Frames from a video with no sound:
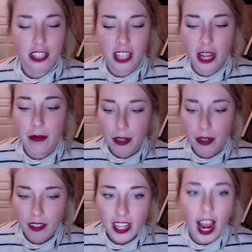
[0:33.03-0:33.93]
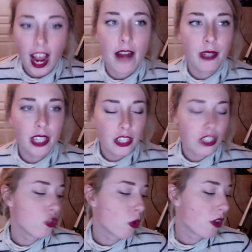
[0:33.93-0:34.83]
briefly, I really just
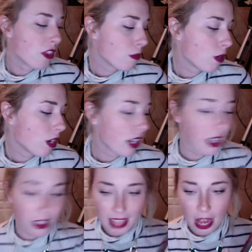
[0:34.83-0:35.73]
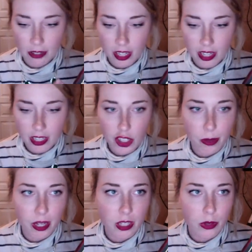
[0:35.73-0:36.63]
enjoyed this book, Soundless, just because
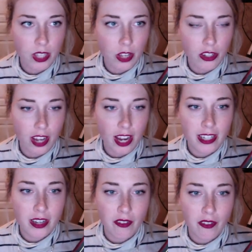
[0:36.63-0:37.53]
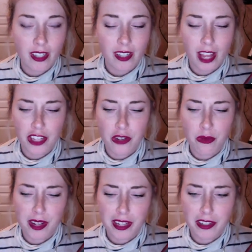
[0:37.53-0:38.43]
it's such a different and unique
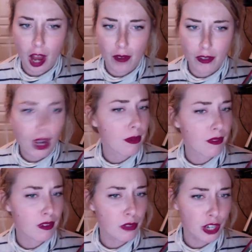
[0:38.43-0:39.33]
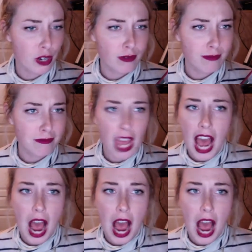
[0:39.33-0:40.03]
novel coming from Richelle. And